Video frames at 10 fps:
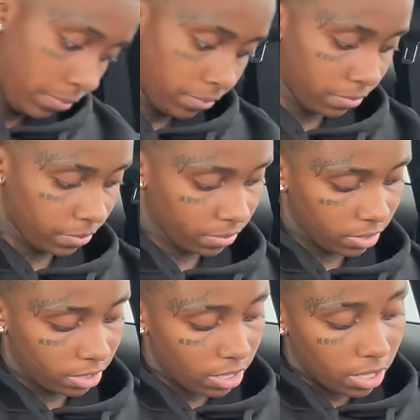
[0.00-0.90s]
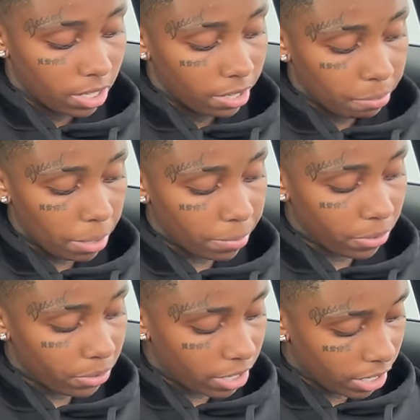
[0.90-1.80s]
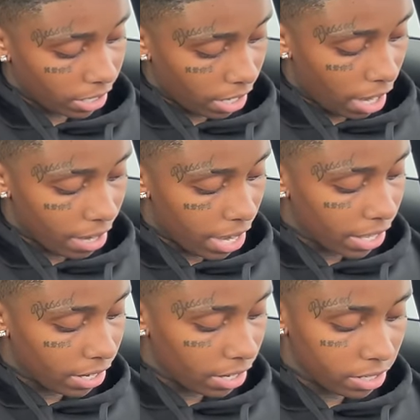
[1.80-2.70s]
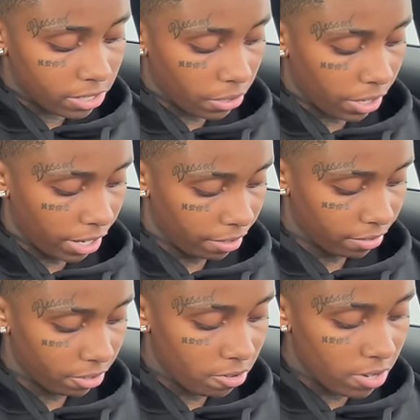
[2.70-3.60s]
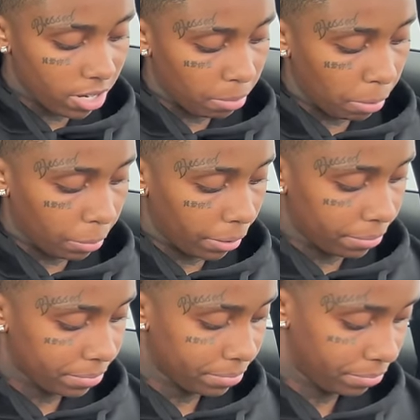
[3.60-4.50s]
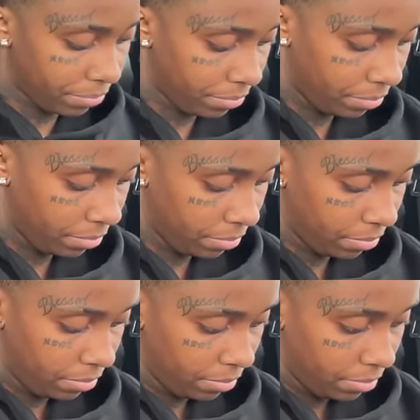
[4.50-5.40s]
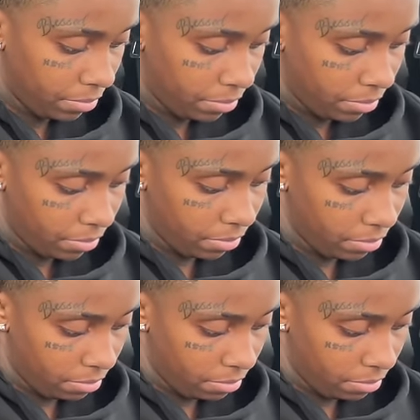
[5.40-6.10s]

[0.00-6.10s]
baby. If you could just take me by baby, the dumpster. You good. I, it, it's okay. You good, Mama. Thank you.